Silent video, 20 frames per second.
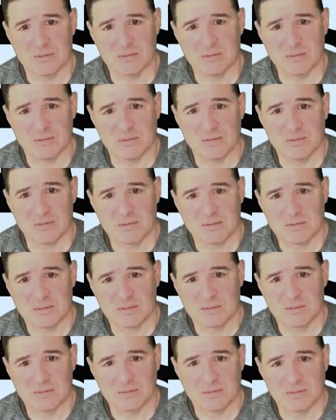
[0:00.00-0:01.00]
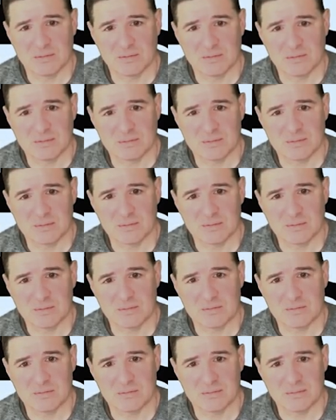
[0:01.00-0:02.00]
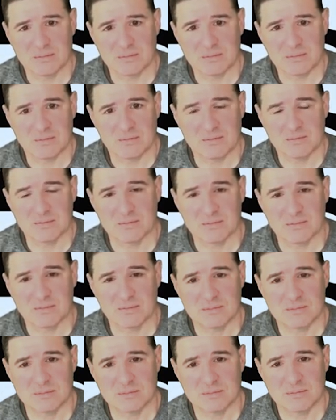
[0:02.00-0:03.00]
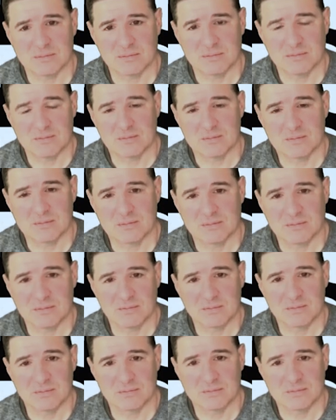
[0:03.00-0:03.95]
This person isn't speaking.